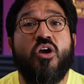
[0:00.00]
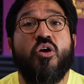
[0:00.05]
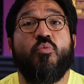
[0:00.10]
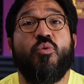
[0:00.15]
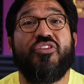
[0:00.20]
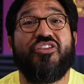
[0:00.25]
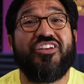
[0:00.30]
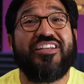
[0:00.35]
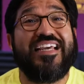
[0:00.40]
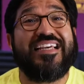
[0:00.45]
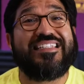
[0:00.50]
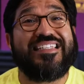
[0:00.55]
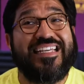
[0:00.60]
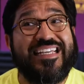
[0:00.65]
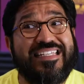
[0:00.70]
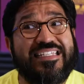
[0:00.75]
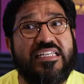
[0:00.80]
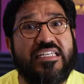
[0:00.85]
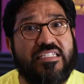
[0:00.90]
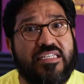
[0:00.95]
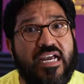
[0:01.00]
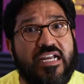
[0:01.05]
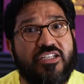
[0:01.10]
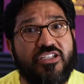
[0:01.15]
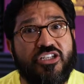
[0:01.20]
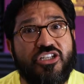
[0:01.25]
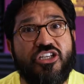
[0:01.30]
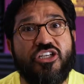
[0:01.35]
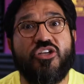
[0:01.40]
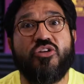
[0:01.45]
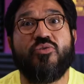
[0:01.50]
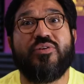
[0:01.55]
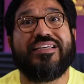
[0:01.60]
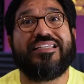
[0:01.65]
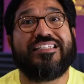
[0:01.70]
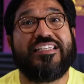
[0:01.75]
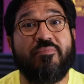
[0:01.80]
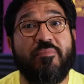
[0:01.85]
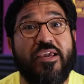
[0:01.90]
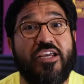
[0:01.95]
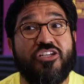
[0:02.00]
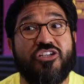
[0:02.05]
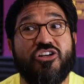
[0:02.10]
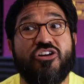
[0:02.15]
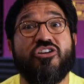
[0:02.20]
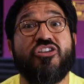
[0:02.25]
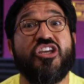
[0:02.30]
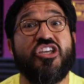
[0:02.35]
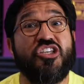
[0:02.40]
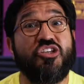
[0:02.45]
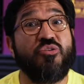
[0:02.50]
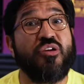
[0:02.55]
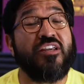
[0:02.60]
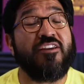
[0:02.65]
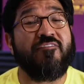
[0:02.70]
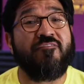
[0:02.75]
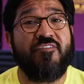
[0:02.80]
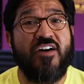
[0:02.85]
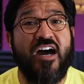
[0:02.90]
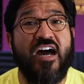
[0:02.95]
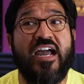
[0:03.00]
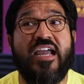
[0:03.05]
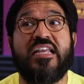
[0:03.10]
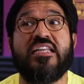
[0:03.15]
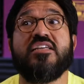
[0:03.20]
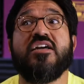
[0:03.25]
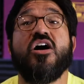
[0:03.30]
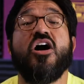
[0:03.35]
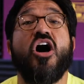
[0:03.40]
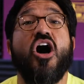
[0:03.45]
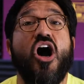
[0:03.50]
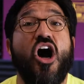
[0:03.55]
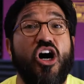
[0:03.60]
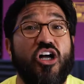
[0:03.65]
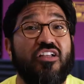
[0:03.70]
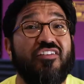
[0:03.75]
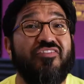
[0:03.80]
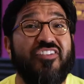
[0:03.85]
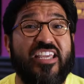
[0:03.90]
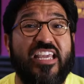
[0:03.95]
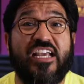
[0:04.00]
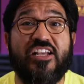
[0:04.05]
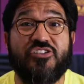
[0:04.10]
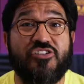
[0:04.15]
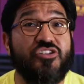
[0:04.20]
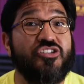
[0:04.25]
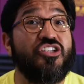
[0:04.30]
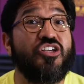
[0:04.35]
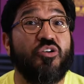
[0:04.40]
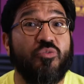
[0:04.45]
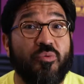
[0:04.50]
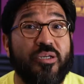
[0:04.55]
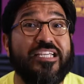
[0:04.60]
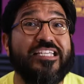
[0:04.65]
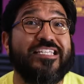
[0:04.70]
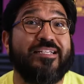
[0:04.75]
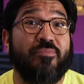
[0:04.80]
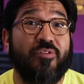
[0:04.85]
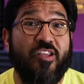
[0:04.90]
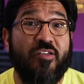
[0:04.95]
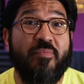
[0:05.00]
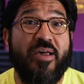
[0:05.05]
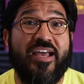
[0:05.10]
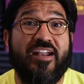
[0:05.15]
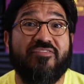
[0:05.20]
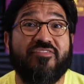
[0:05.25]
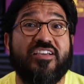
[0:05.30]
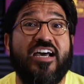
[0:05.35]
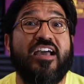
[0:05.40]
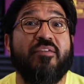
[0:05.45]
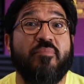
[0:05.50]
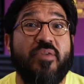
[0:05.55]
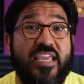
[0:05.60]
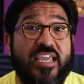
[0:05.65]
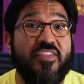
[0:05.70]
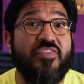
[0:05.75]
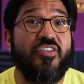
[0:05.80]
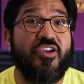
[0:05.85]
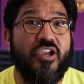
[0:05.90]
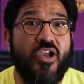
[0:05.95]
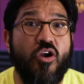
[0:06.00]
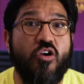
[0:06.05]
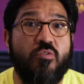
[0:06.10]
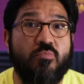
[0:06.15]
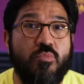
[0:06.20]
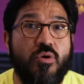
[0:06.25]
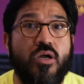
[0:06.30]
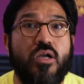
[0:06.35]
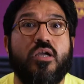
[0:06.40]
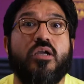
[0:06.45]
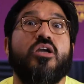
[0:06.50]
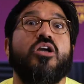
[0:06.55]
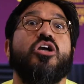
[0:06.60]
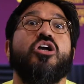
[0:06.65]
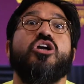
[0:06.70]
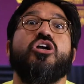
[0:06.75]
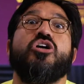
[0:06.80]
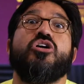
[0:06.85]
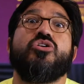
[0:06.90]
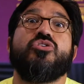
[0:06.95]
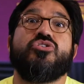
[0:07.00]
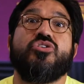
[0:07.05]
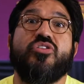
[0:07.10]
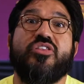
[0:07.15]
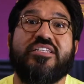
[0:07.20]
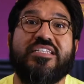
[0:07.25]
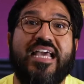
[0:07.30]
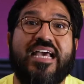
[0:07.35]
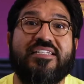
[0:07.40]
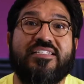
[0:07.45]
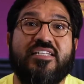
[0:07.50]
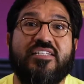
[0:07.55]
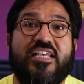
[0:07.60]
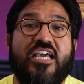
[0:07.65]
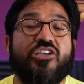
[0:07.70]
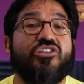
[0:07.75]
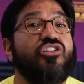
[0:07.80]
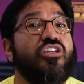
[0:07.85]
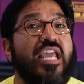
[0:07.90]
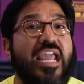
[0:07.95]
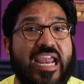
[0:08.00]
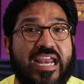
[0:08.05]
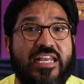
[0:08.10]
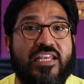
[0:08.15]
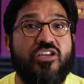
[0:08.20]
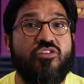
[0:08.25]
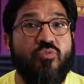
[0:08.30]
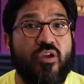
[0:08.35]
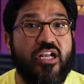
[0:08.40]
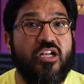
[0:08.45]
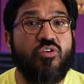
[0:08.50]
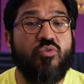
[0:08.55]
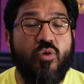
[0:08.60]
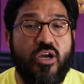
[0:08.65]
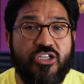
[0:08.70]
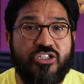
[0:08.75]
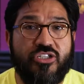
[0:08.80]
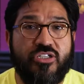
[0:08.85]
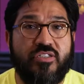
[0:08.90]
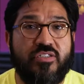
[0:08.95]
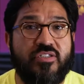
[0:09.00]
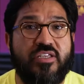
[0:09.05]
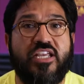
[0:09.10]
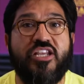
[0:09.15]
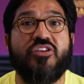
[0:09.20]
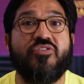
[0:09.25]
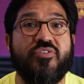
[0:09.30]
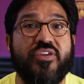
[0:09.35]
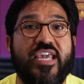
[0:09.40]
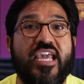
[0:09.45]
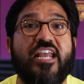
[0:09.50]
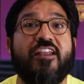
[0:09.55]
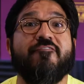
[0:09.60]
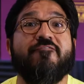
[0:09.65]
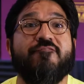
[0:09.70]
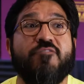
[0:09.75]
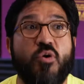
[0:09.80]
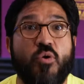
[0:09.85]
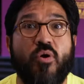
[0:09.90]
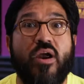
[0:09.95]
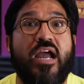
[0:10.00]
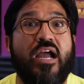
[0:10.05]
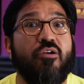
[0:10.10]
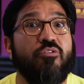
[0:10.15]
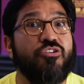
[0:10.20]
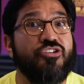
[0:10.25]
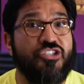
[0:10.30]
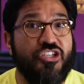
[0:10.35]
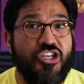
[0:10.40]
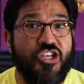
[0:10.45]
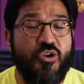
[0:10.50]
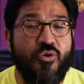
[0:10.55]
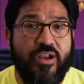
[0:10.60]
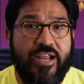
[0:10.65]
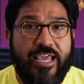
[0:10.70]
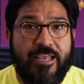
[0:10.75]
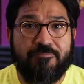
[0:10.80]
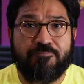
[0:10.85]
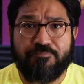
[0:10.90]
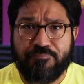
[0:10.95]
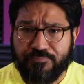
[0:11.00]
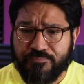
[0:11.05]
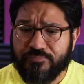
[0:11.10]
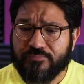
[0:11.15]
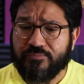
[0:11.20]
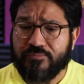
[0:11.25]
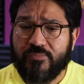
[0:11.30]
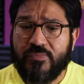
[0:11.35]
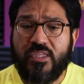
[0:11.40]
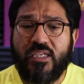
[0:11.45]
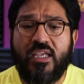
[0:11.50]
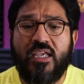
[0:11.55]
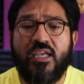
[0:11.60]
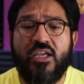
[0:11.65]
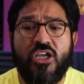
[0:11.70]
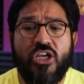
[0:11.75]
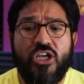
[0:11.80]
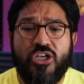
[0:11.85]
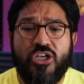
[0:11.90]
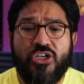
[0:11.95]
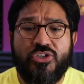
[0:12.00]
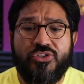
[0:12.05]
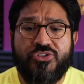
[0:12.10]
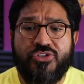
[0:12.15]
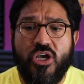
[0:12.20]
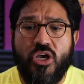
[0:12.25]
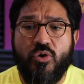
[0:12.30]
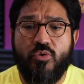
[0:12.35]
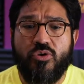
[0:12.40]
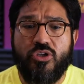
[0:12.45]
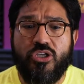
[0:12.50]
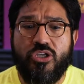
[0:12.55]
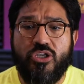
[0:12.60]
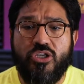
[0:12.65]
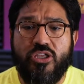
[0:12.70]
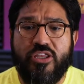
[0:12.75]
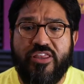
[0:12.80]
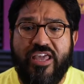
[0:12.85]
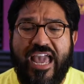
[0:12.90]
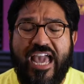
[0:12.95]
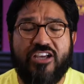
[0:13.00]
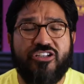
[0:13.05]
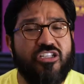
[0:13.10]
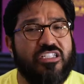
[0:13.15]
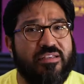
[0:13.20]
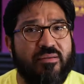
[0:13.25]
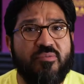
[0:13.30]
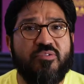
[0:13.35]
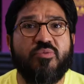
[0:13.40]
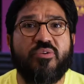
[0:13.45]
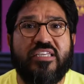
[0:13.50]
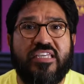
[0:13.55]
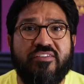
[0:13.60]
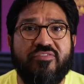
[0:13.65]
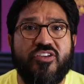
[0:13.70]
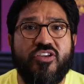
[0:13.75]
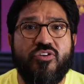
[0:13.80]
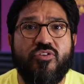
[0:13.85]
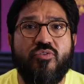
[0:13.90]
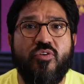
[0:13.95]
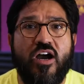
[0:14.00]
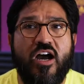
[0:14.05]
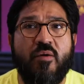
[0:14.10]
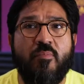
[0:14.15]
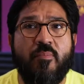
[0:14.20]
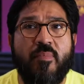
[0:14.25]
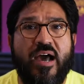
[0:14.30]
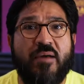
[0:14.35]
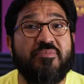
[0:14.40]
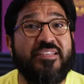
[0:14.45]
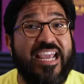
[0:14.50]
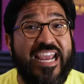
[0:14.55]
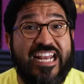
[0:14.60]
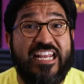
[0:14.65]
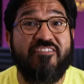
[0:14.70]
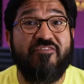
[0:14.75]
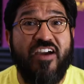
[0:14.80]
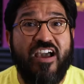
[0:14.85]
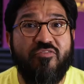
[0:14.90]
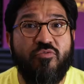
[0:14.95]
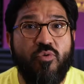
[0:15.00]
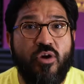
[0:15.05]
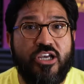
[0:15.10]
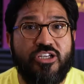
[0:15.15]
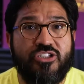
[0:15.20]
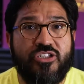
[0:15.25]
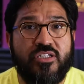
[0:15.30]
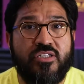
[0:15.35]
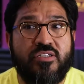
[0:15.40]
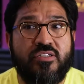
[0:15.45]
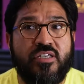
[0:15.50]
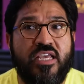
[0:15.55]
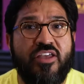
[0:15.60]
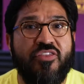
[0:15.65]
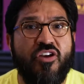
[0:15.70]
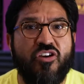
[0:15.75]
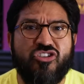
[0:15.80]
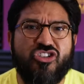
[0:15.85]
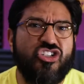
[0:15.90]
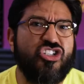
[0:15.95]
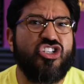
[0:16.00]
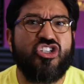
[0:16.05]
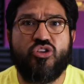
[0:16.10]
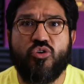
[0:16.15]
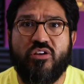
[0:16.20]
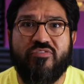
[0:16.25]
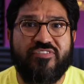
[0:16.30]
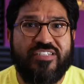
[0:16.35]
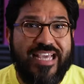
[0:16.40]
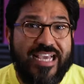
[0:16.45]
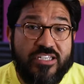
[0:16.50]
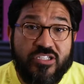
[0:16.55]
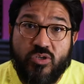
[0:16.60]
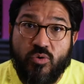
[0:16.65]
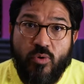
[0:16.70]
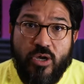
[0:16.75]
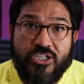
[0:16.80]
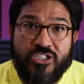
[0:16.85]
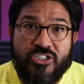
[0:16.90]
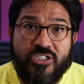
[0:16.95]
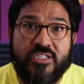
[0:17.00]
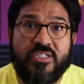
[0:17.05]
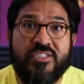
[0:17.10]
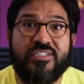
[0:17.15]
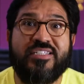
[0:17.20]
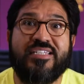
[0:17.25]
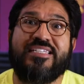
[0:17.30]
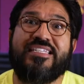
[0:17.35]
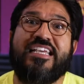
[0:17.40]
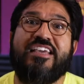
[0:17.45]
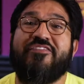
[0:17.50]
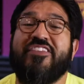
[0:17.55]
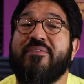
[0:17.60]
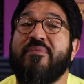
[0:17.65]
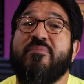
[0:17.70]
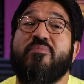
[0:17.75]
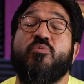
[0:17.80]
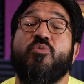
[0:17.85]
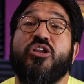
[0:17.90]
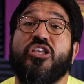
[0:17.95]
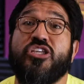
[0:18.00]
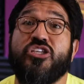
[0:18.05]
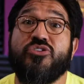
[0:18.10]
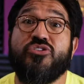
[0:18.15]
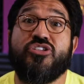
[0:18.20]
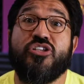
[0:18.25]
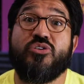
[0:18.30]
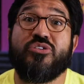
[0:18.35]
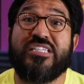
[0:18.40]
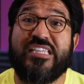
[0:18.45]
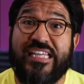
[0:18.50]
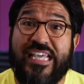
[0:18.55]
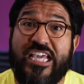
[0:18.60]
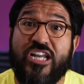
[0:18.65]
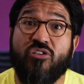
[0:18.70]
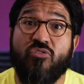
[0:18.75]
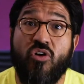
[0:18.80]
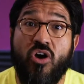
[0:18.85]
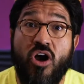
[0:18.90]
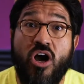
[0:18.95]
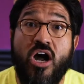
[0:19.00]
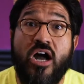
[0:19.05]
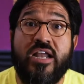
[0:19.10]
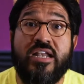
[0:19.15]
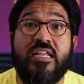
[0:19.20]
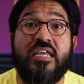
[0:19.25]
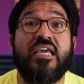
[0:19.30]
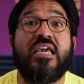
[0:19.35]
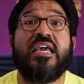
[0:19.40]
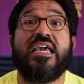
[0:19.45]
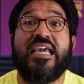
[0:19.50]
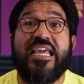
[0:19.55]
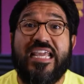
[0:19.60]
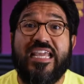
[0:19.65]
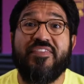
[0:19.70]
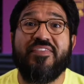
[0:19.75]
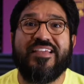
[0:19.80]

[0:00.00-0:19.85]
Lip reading: What the test is designed to do is to make sure that you can find all of the answers in a reasonable amount of time in the code book. So the test is actually 80 graded questions and you get 4 hours to do it in. So they actually sometimes will give you up to 85 questions, and those are just sort of test questions to see if they maybe want to use those later on in